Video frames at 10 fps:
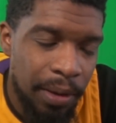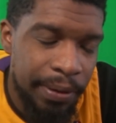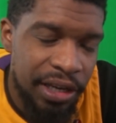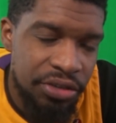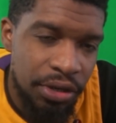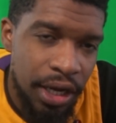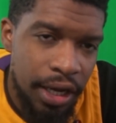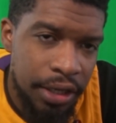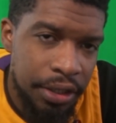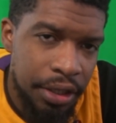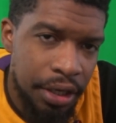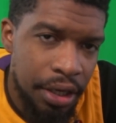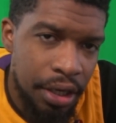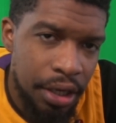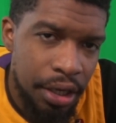my Patreon.
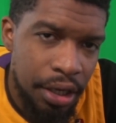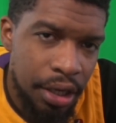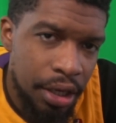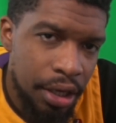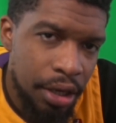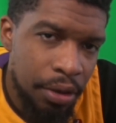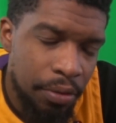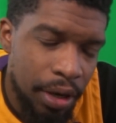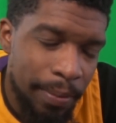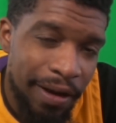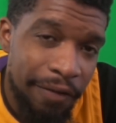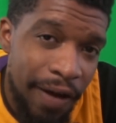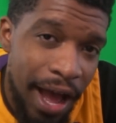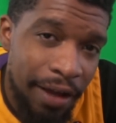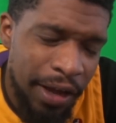We're at about
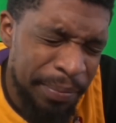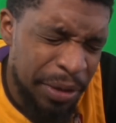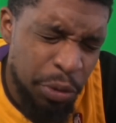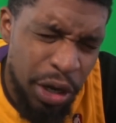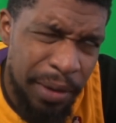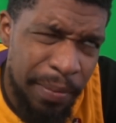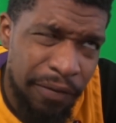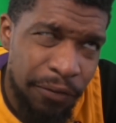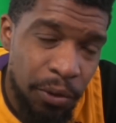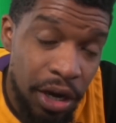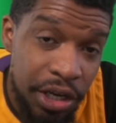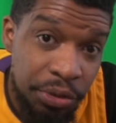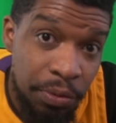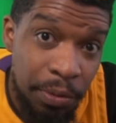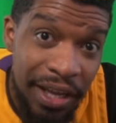400.
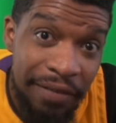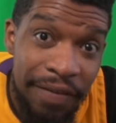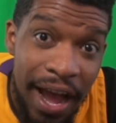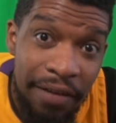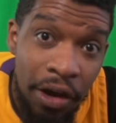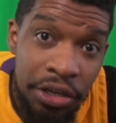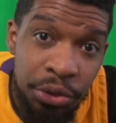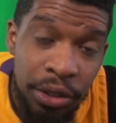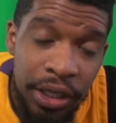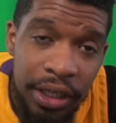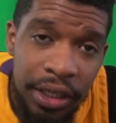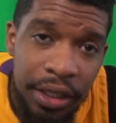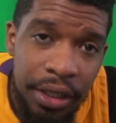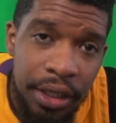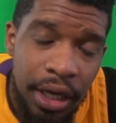When we hit 500,
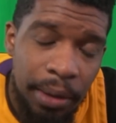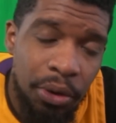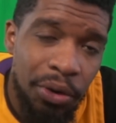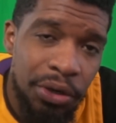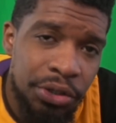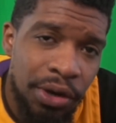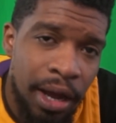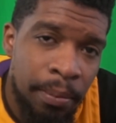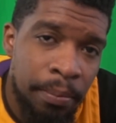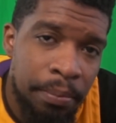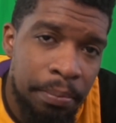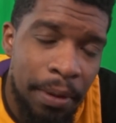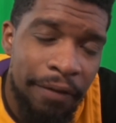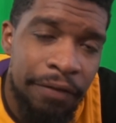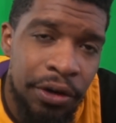I'm going to drop
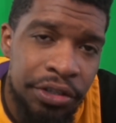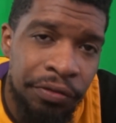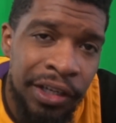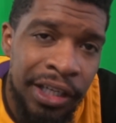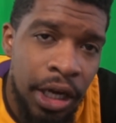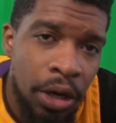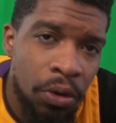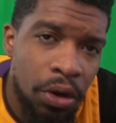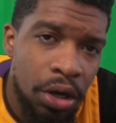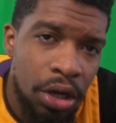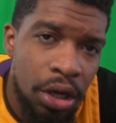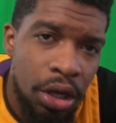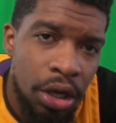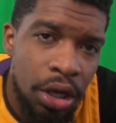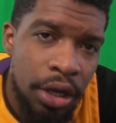my first video.
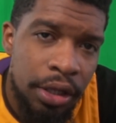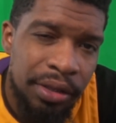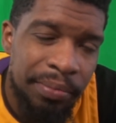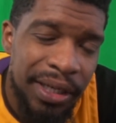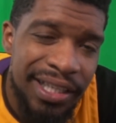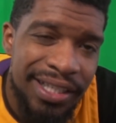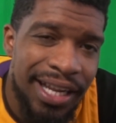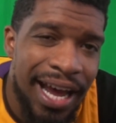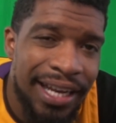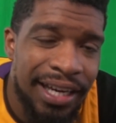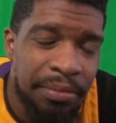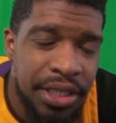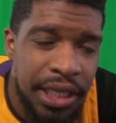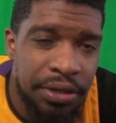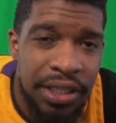The biggest lie that I'm
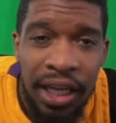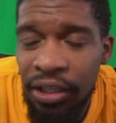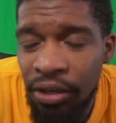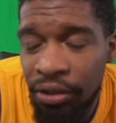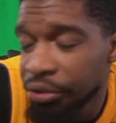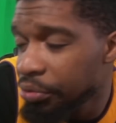still telling on